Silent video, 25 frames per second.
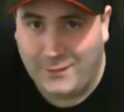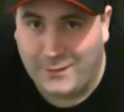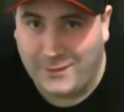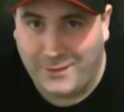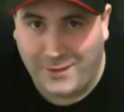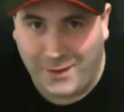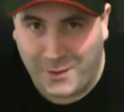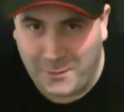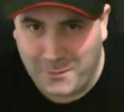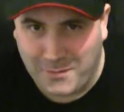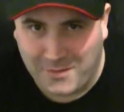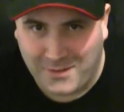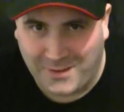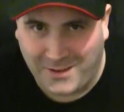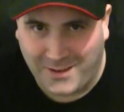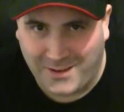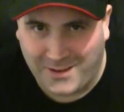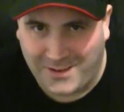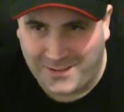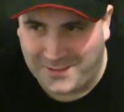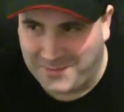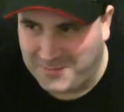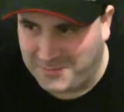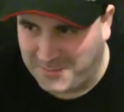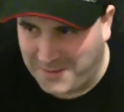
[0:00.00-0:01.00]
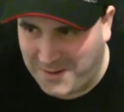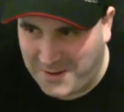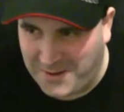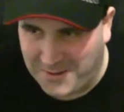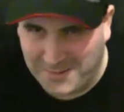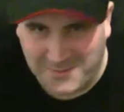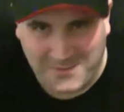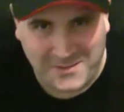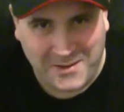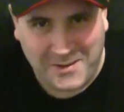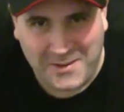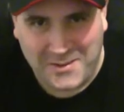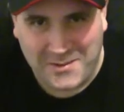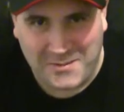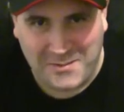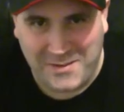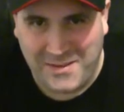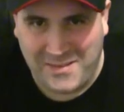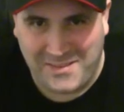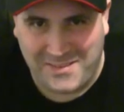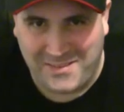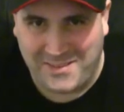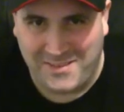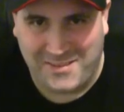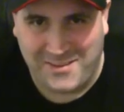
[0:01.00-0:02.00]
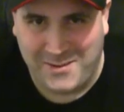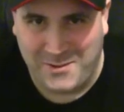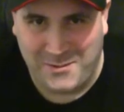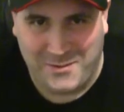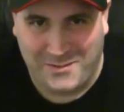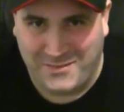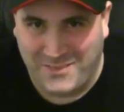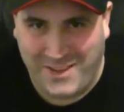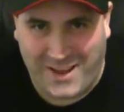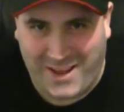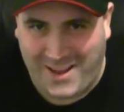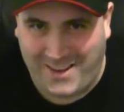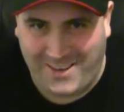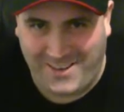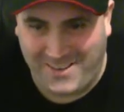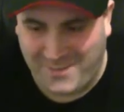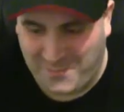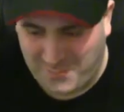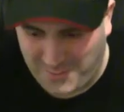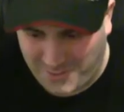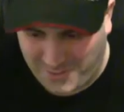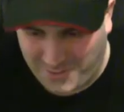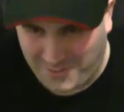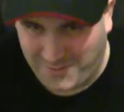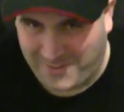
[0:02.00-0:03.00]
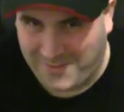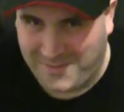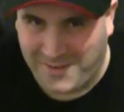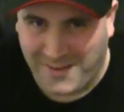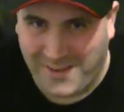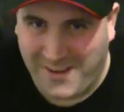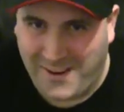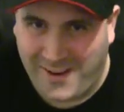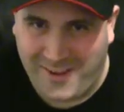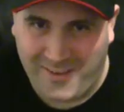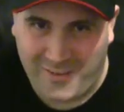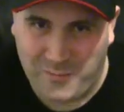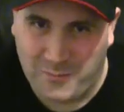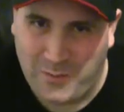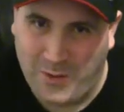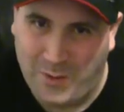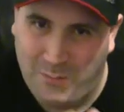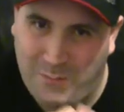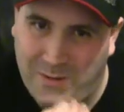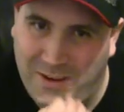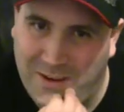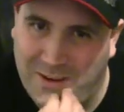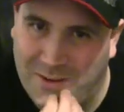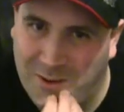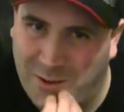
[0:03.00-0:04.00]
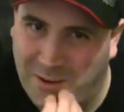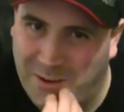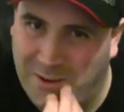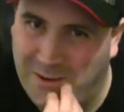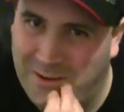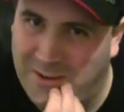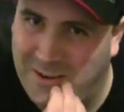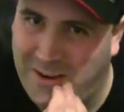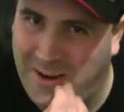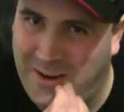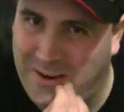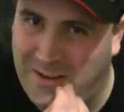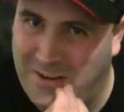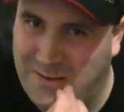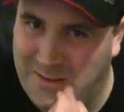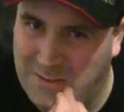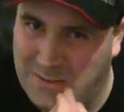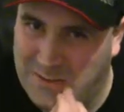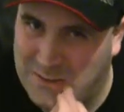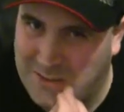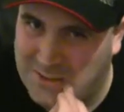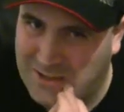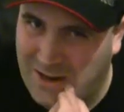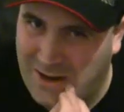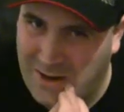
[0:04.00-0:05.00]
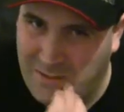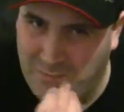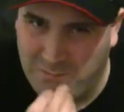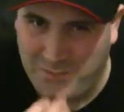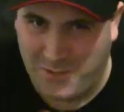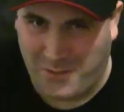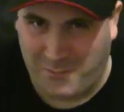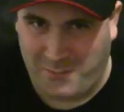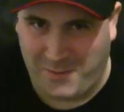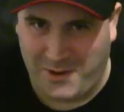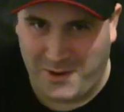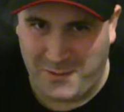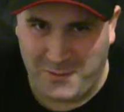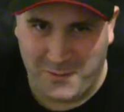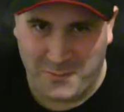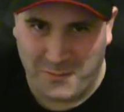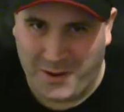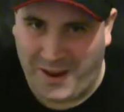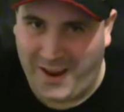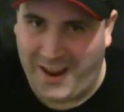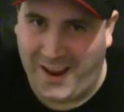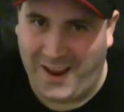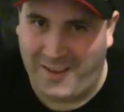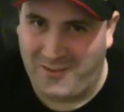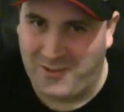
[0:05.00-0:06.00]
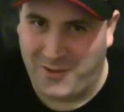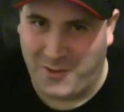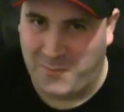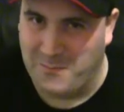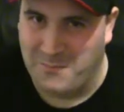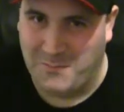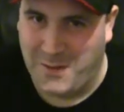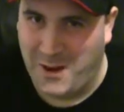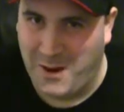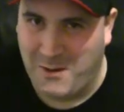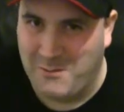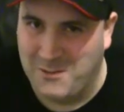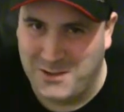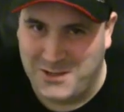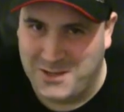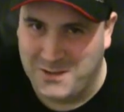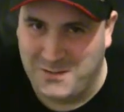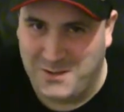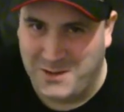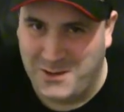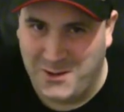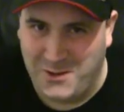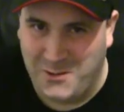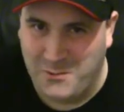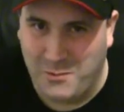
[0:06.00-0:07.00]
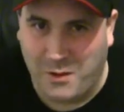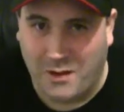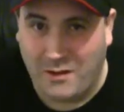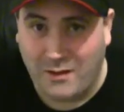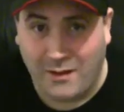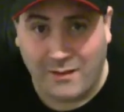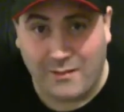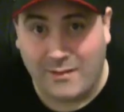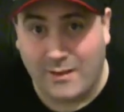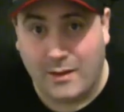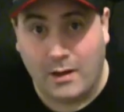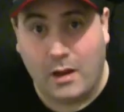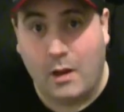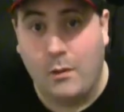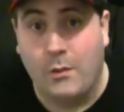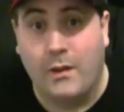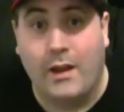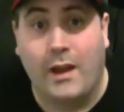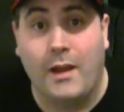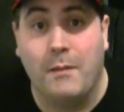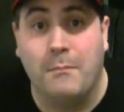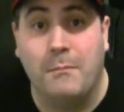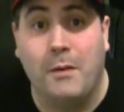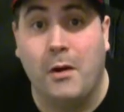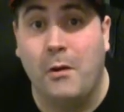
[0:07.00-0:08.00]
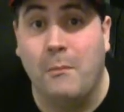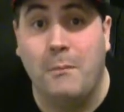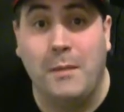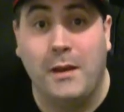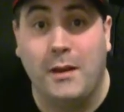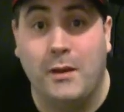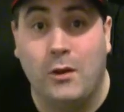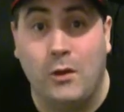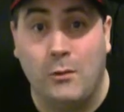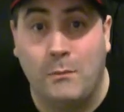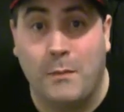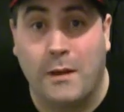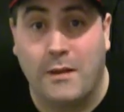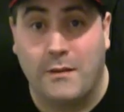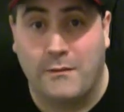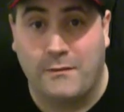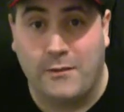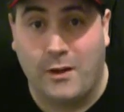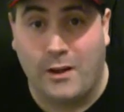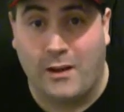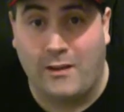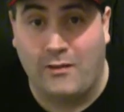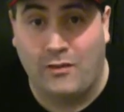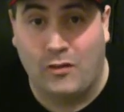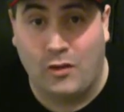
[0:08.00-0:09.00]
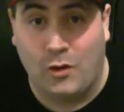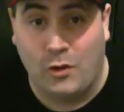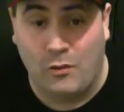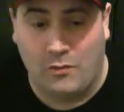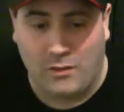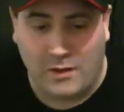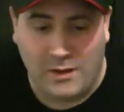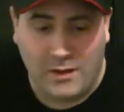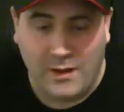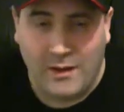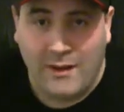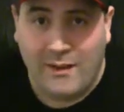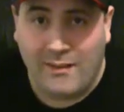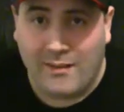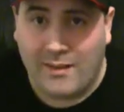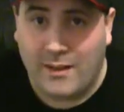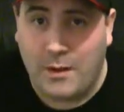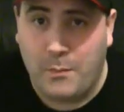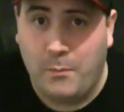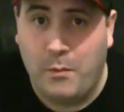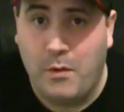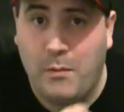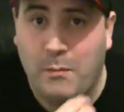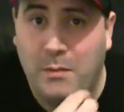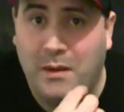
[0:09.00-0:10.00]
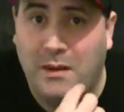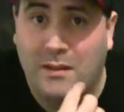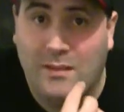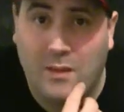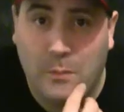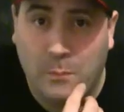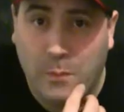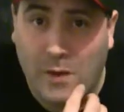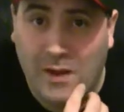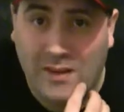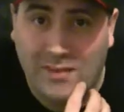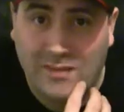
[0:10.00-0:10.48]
he was like, well, the reason it's doing that is because it's probably not in shape properly. We might have to mould you a new one. I said, okay, mould me a new motherfucking tooth. So they put a